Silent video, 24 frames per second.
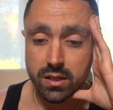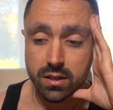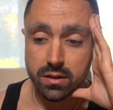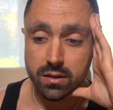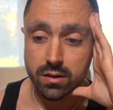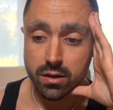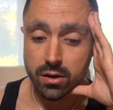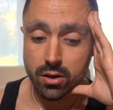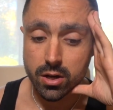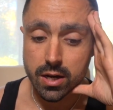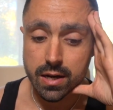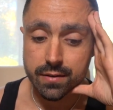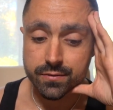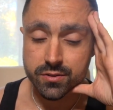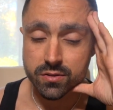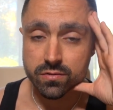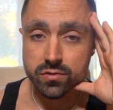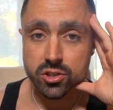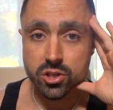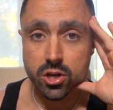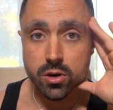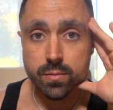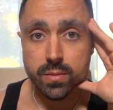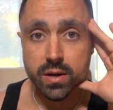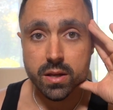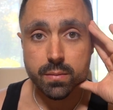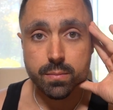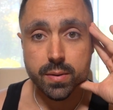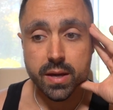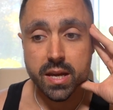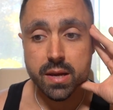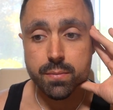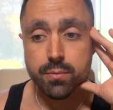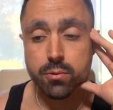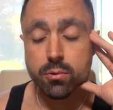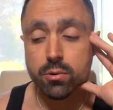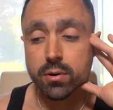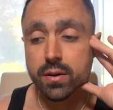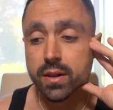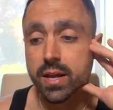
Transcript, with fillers: in the lives of so many people.